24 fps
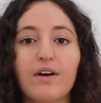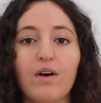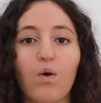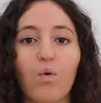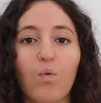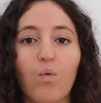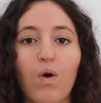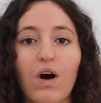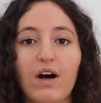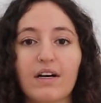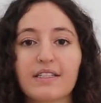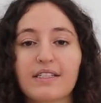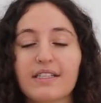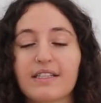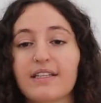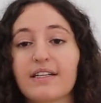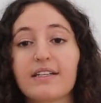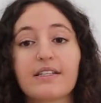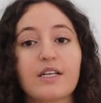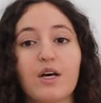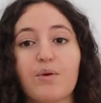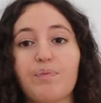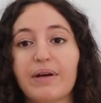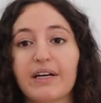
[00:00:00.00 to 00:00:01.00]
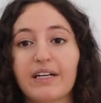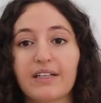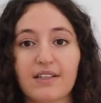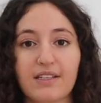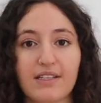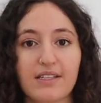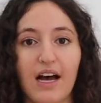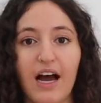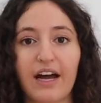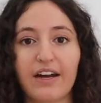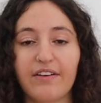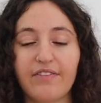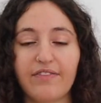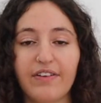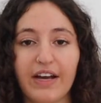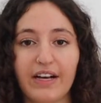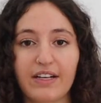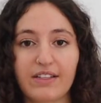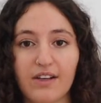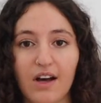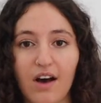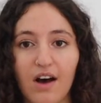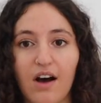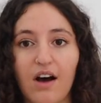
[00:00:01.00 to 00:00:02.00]
what the typical side
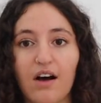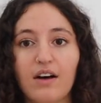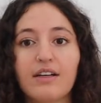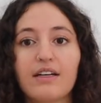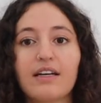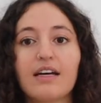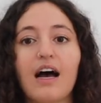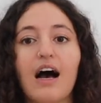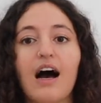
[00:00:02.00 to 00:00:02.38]
effects are.